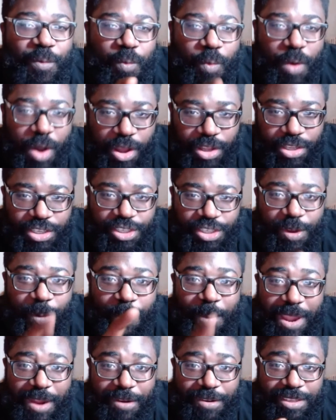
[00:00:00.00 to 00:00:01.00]
watch your
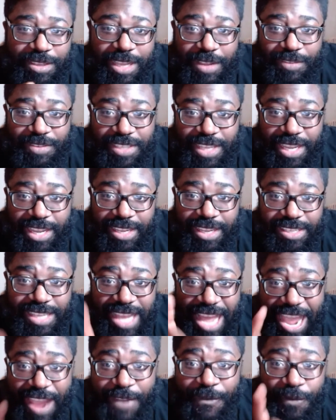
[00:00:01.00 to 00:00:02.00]
parents have sex
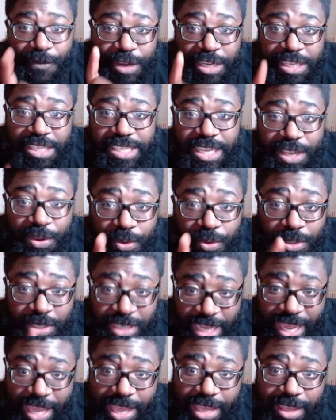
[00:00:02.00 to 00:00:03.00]
every single
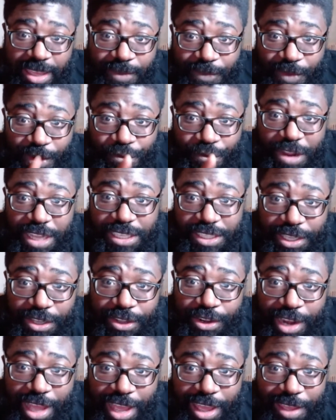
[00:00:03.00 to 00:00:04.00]
day for the rest of
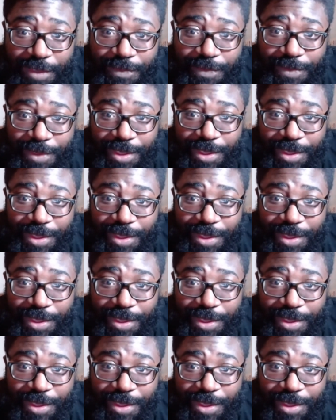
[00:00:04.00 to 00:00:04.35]
your life,